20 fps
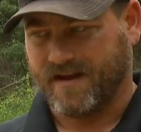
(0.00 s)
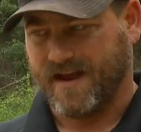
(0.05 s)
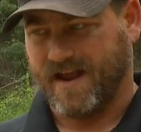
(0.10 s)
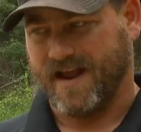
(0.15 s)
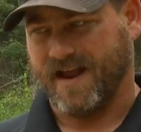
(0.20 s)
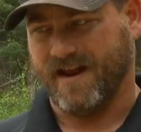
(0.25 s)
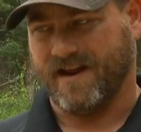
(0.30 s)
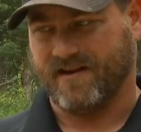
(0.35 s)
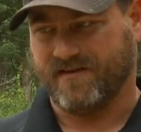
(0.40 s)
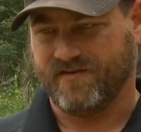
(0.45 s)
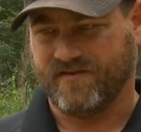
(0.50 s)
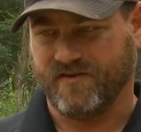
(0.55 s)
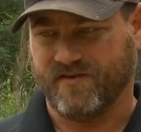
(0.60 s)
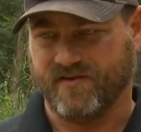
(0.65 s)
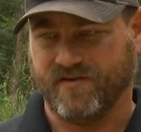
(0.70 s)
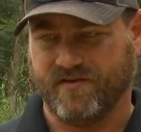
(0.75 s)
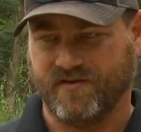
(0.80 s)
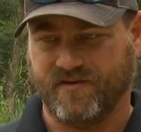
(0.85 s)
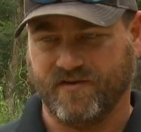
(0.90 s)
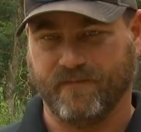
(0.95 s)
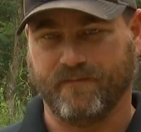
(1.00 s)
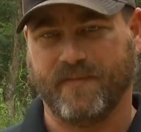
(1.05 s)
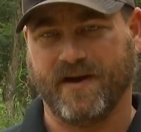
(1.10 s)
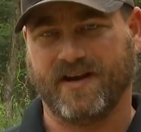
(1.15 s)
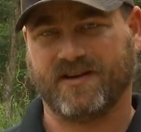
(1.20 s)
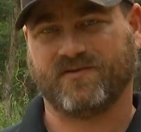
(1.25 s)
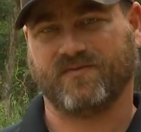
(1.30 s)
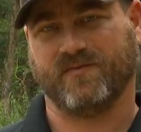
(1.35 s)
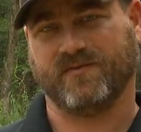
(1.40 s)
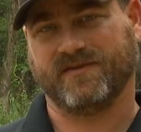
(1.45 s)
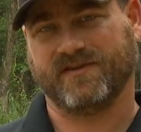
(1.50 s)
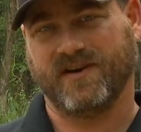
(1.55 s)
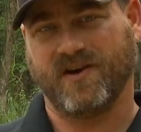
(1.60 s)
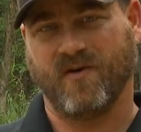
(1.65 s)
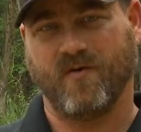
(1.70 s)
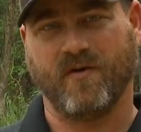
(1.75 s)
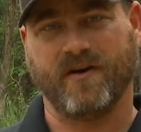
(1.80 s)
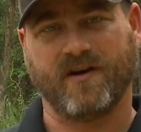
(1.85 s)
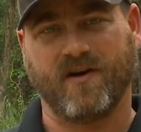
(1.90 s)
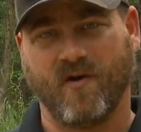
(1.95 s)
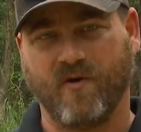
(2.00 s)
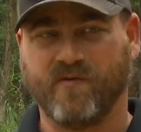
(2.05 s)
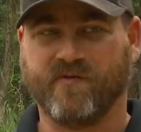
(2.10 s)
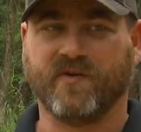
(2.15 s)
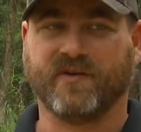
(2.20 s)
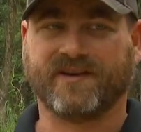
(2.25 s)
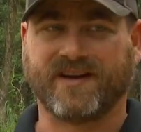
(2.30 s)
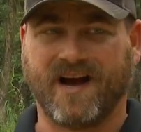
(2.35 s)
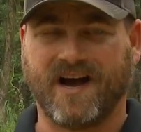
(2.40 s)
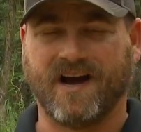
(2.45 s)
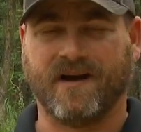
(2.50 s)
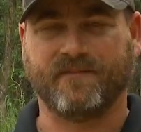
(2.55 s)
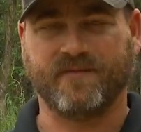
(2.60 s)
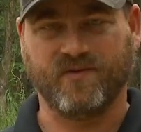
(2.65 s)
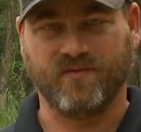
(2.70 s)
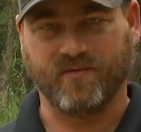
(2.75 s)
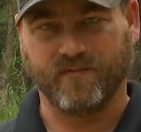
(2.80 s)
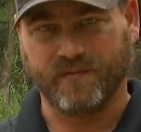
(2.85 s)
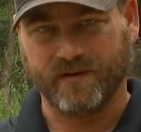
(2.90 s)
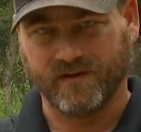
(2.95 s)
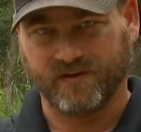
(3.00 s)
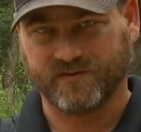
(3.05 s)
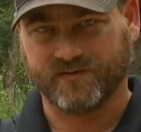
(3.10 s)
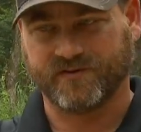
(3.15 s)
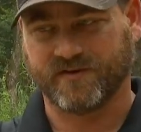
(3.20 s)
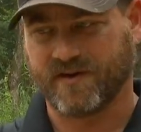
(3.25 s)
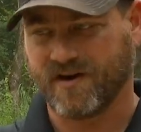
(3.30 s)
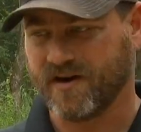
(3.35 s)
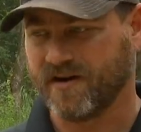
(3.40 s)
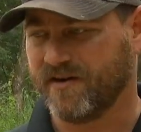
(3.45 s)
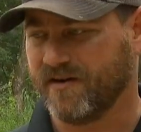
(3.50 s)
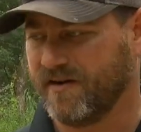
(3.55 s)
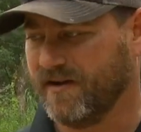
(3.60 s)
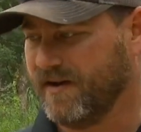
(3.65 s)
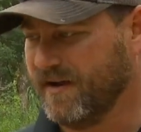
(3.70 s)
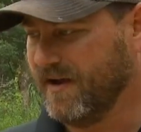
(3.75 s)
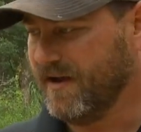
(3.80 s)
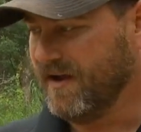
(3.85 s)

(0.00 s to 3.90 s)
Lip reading: and your best ones going. Over time you will build your herd.